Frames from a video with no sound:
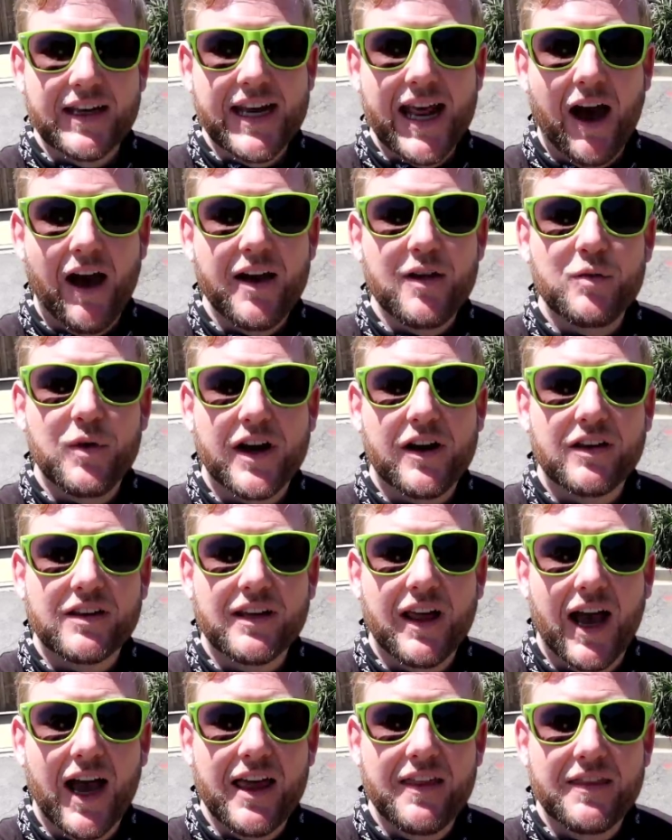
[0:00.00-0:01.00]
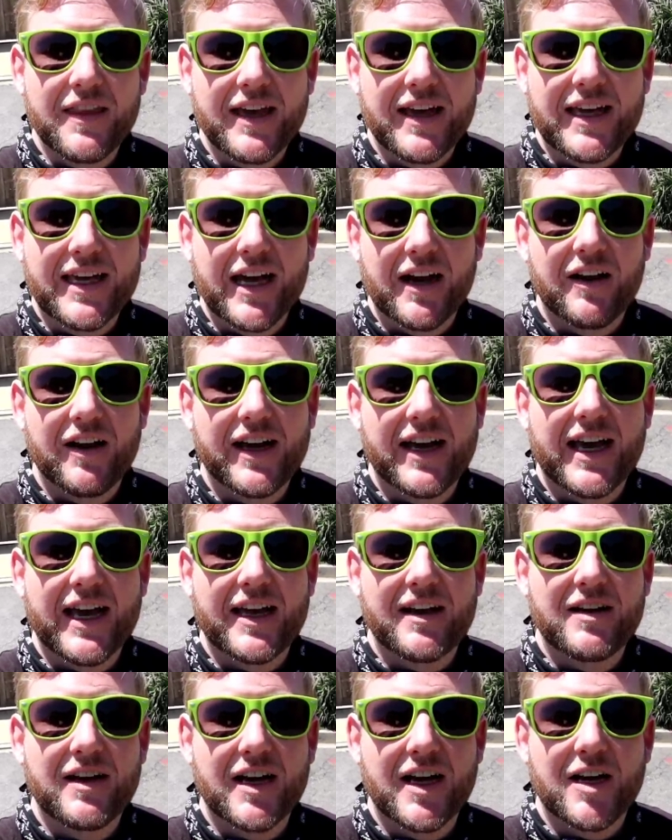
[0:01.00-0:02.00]
Now, I had read online that Garry
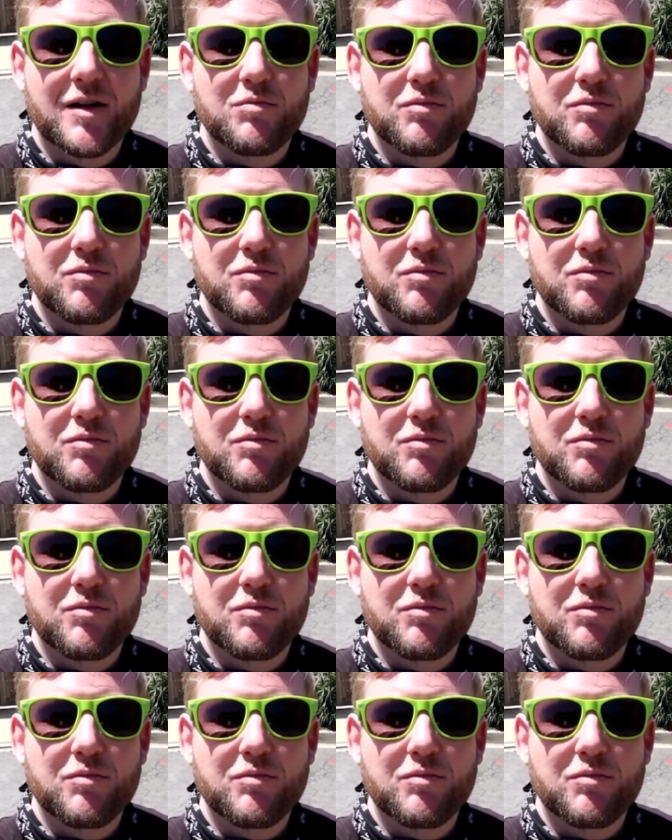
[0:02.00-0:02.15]
had,